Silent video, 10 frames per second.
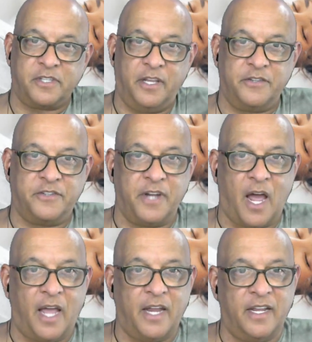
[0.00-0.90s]
He's
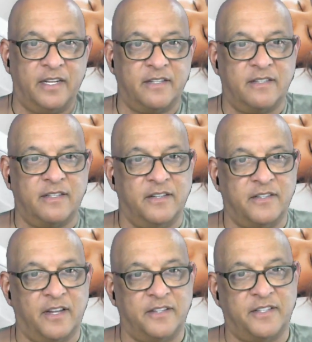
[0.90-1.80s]
denied it. He
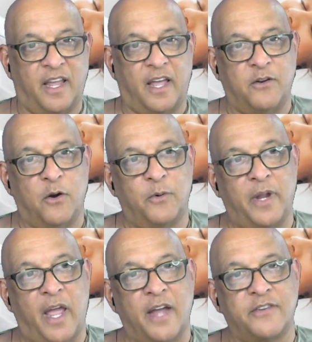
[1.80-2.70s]
says he had no
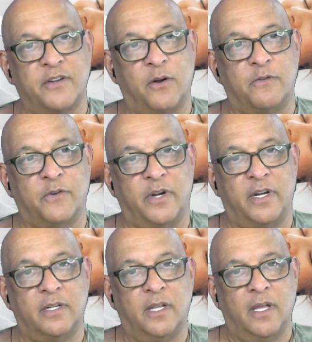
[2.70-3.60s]
reaction over
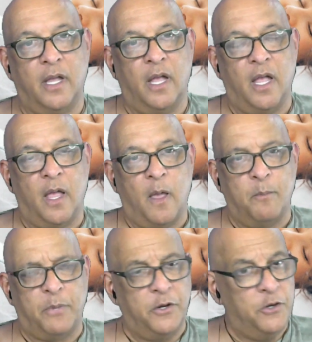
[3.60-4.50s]
it.
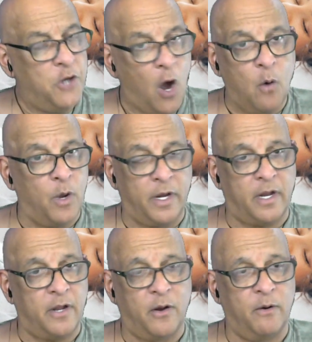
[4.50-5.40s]
But no one
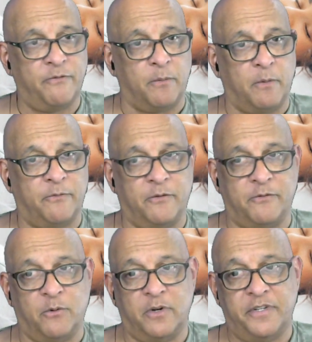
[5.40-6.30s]
had heard from him for
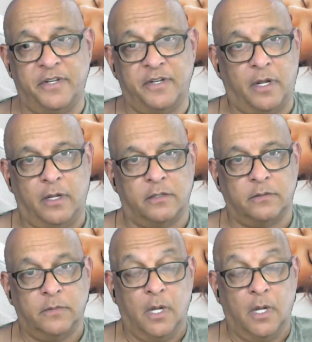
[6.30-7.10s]
14 days.